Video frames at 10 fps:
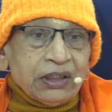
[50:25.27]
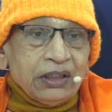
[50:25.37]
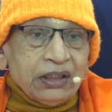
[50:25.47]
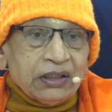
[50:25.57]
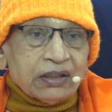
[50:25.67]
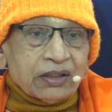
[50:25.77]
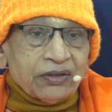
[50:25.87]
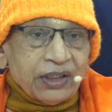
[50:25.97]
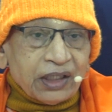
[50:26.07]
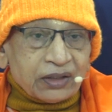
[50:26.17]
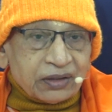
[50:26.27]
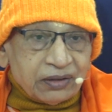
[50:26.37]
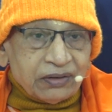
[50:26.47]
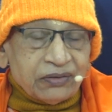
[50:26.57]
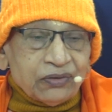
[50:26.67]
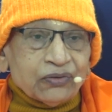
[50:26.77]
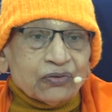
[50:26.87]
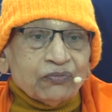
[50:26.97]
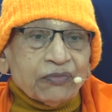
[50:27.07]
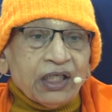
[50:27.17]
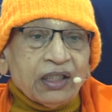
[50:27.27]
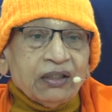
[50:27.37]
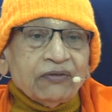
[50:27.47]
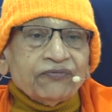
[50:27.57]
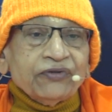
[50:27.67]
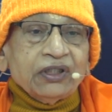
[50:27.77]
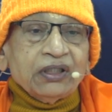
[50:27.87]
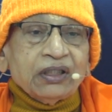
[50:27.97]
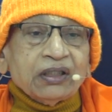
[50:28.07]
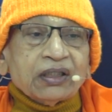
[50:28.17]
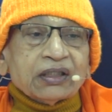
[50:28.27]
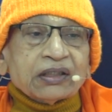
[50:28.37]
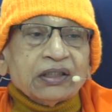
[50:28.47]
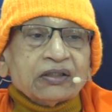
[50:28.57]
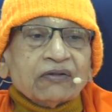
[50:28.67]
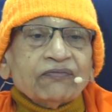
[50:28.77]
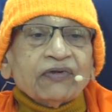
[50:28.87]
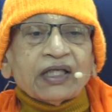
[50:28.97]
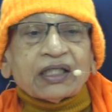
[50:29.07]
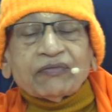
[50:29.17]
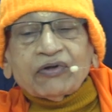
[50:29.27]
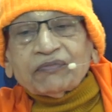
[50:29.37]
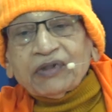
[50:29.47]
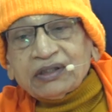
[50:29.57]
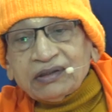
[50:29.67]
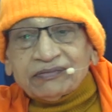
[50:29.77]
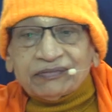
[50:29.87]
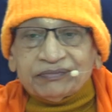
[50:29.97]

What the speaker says: It is a reaction to my feeling a sense of lack about myself.